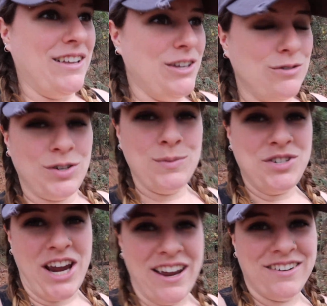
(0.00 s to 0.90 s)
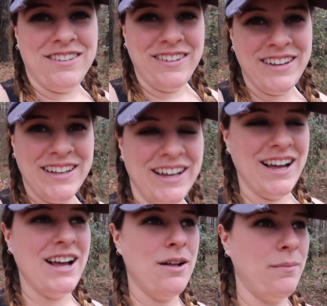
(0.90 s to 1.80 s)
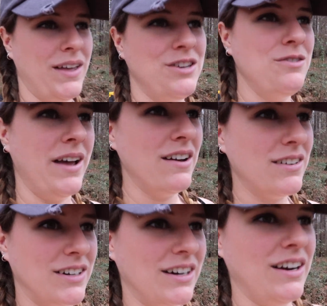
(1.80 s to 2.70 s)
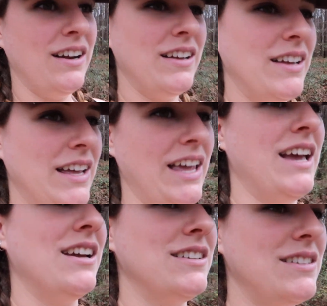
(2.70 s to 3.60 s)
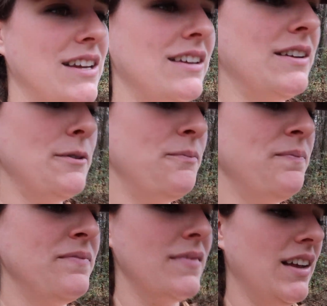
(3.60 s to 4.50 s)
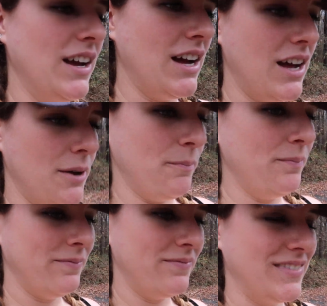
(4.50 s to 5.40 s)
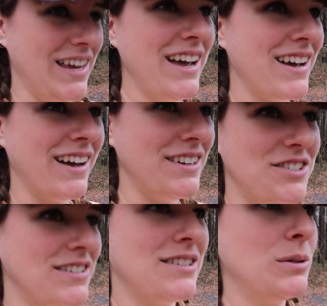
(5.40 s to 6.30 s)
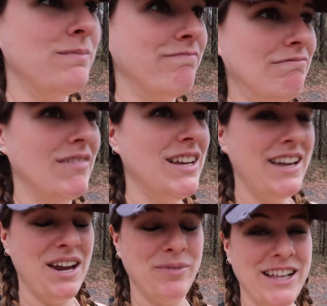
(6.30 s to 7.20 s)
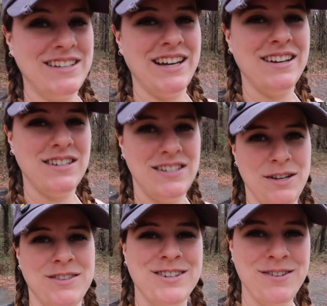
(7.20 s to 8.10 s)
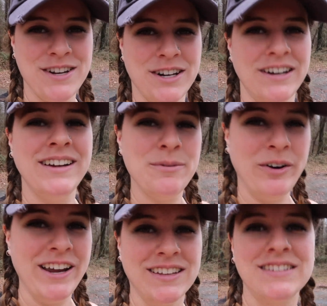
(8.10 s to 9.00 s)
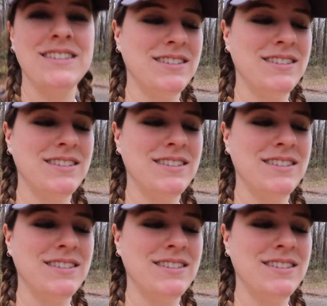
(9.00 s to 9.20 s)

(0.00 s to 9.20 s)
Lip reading: YouTube channel, a new editor. And yeah, I'm really excited to see what the new year brings.